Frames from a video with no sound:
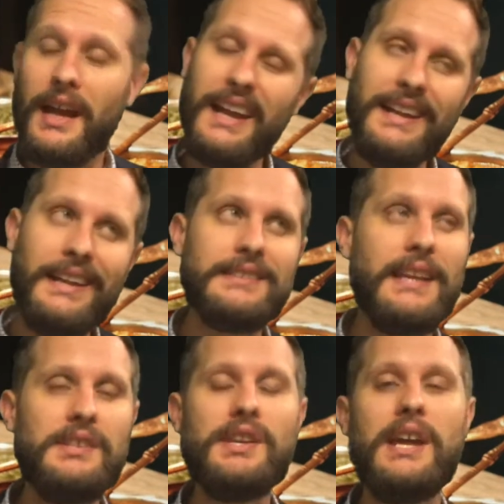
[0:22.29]
And it is
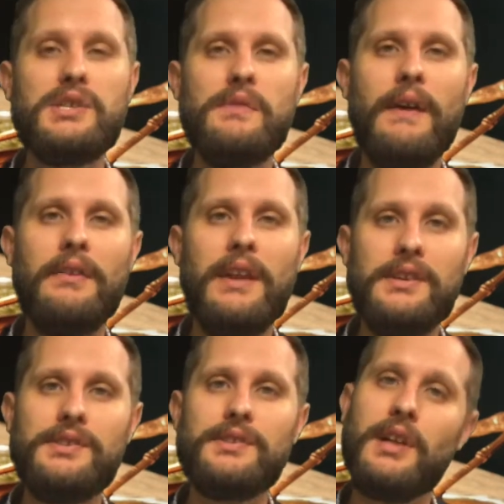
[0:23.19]
an educational
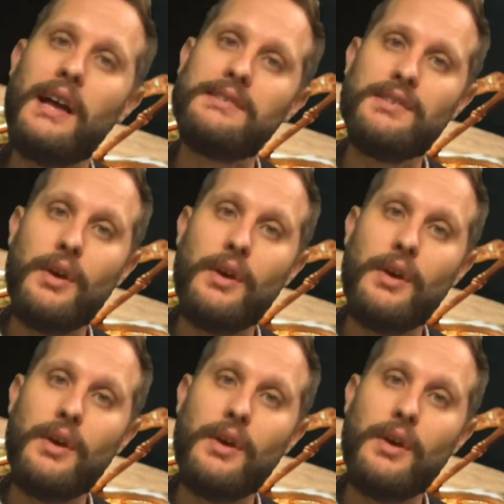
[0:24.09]
foundations class,